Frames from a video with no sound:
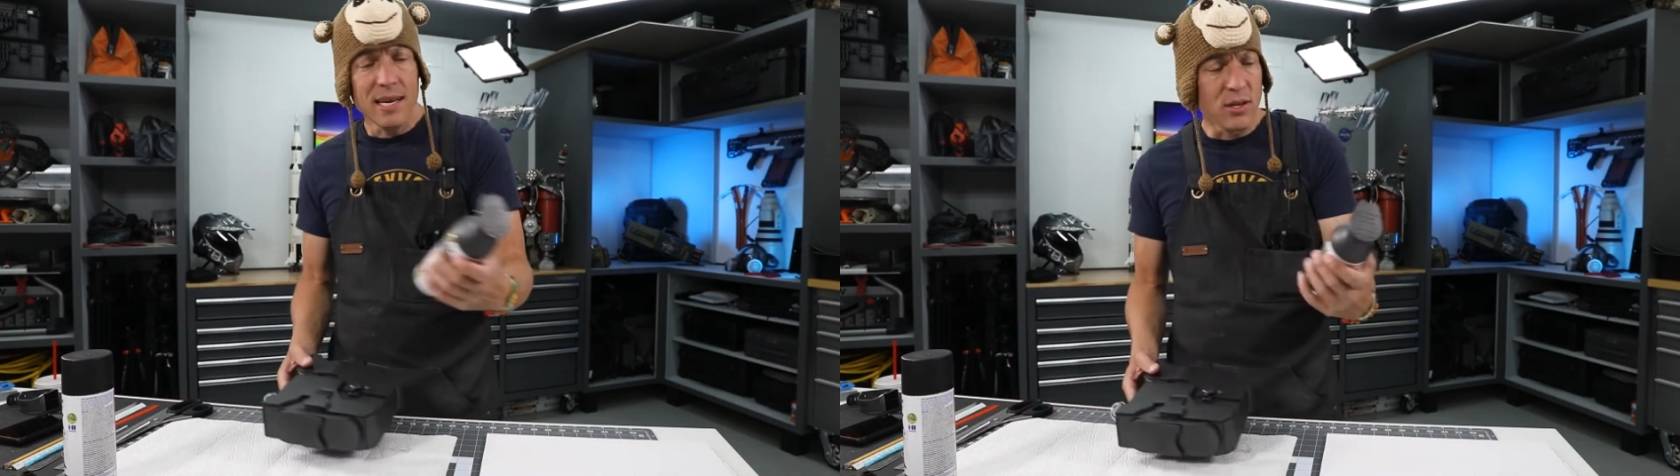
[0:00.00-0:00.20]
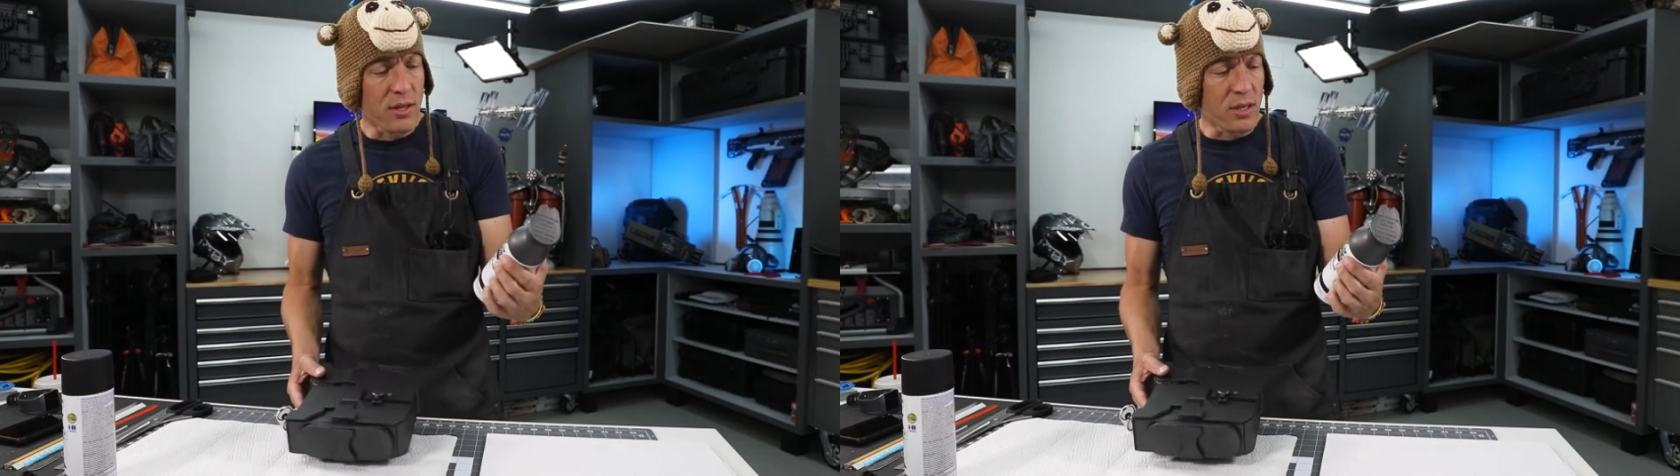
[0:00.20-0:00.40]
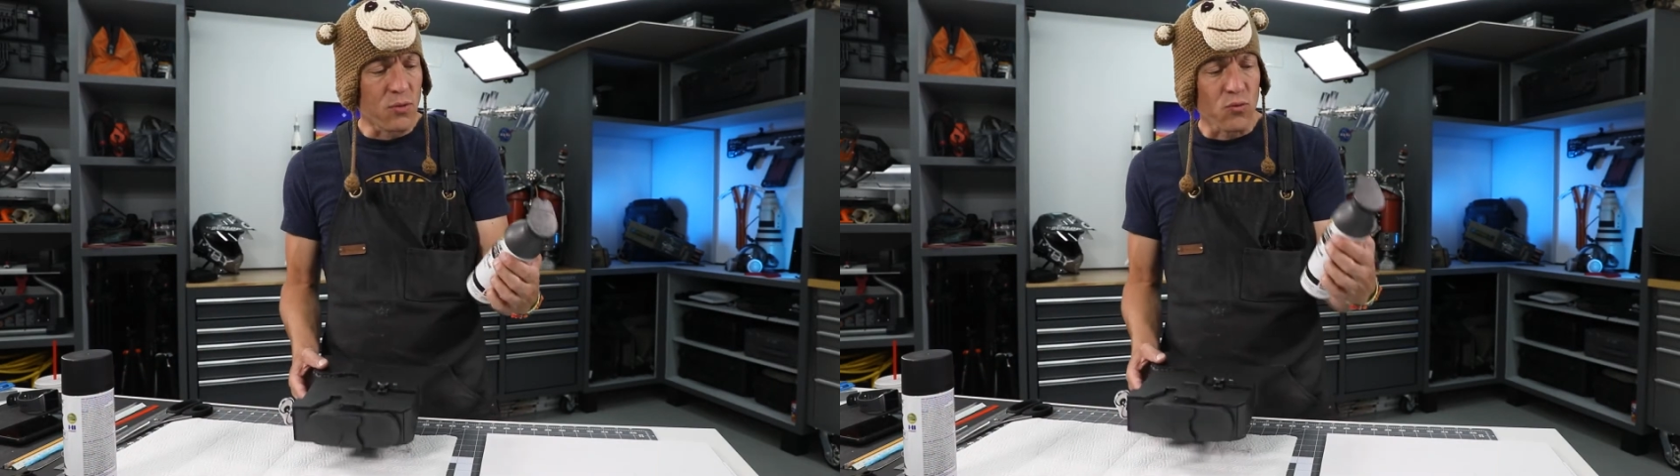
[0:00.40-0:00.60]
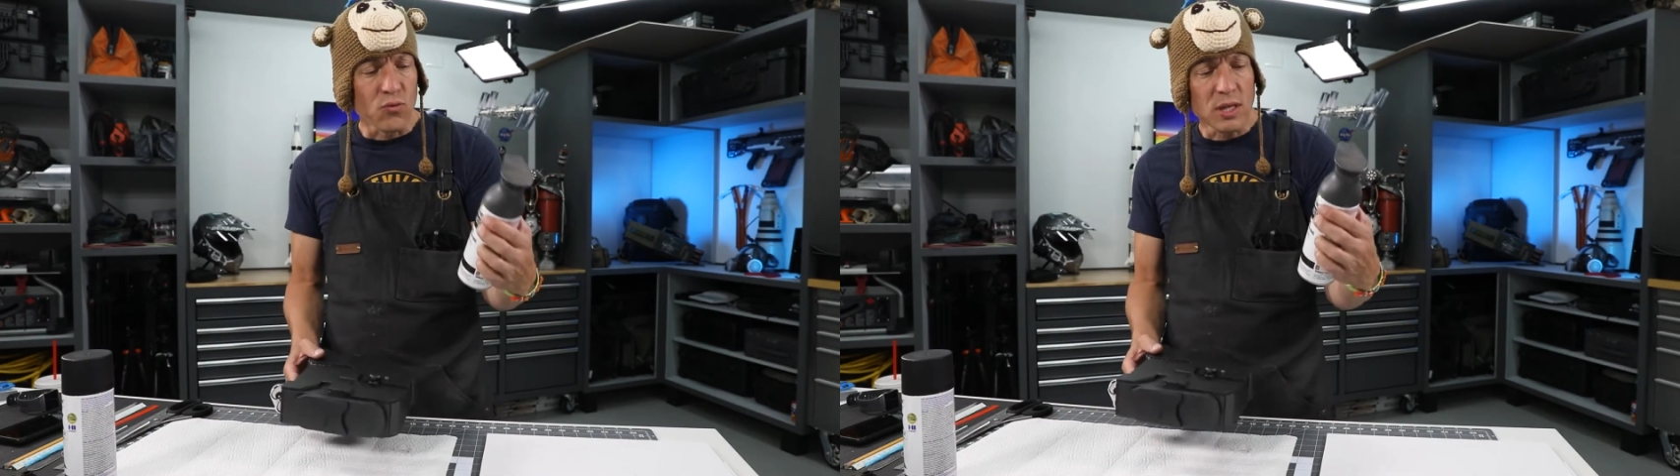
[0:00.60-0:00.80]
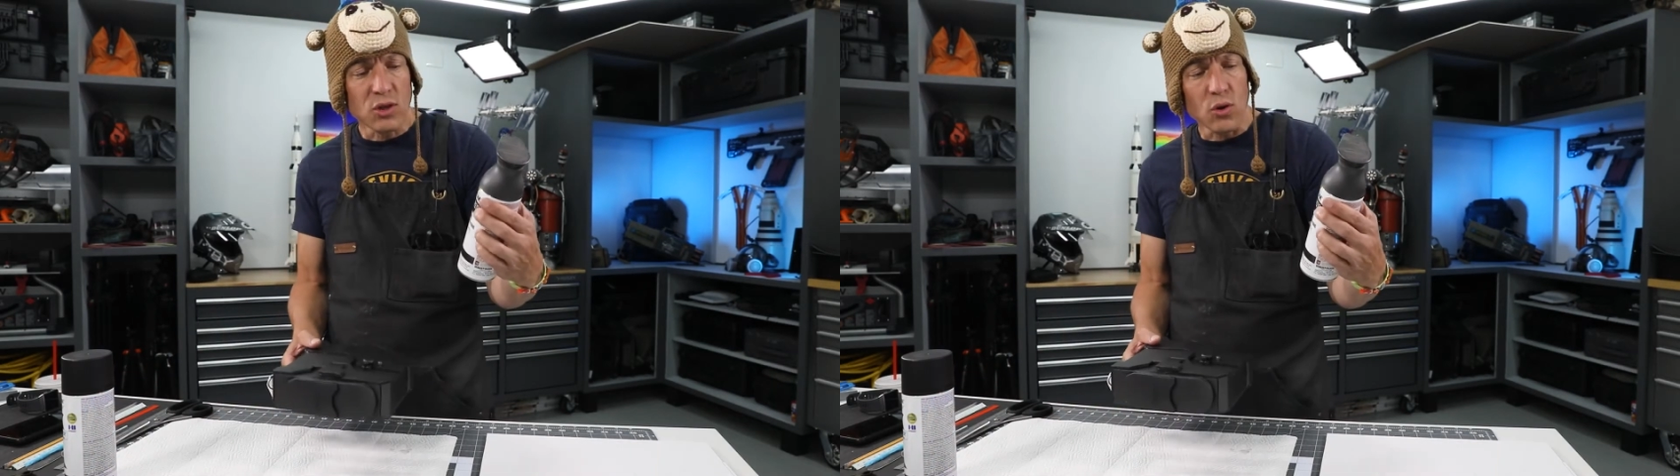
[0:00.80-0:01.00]
and I took this
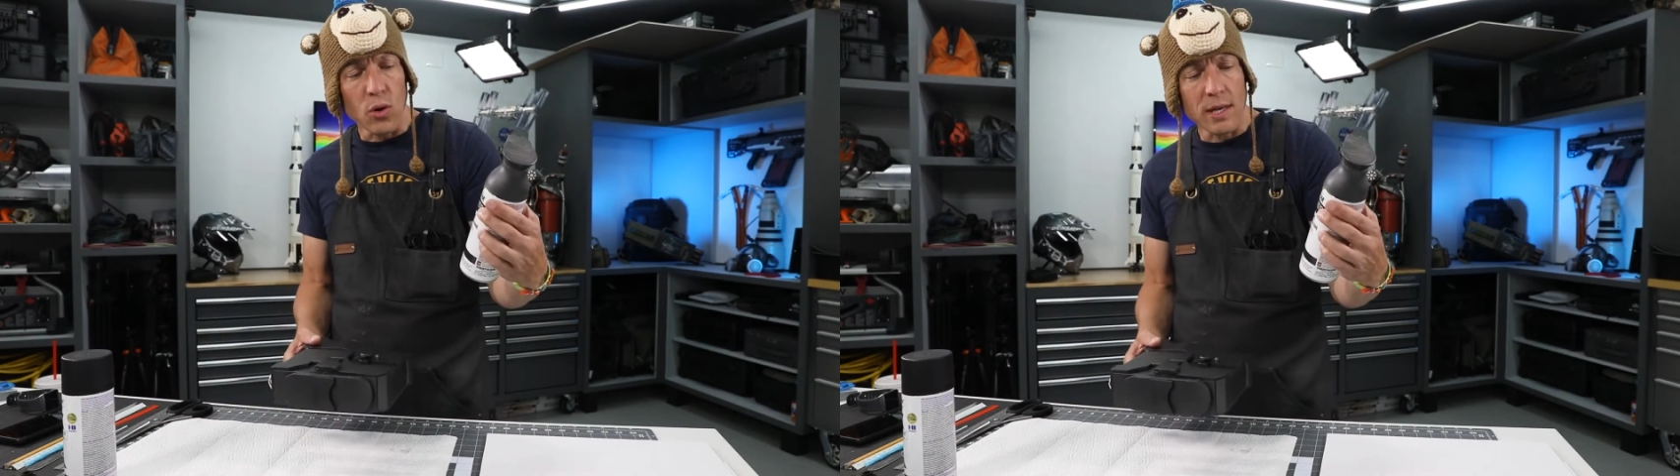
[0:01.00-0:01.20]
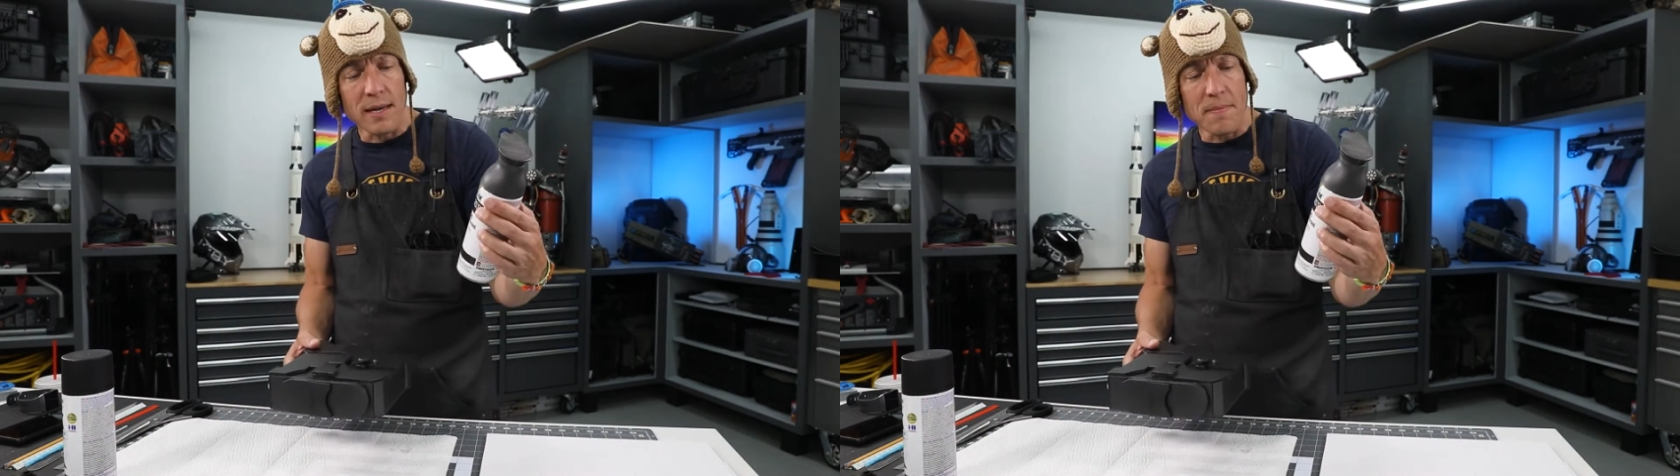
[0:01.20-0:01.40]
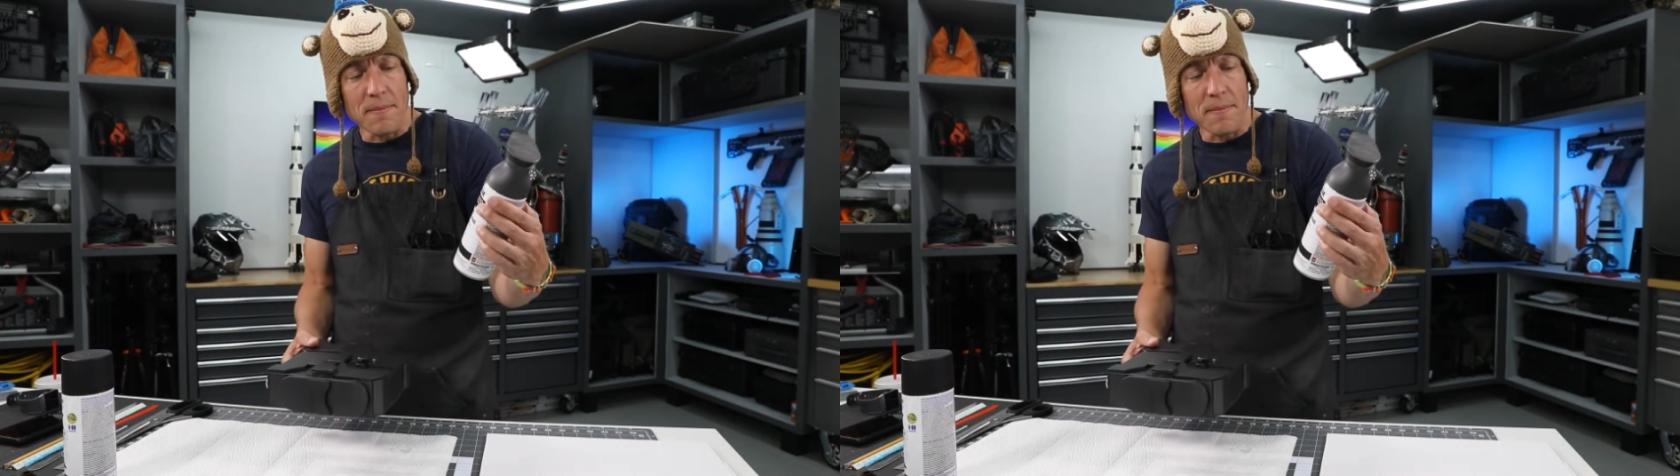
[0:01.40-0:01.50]
Rustoleum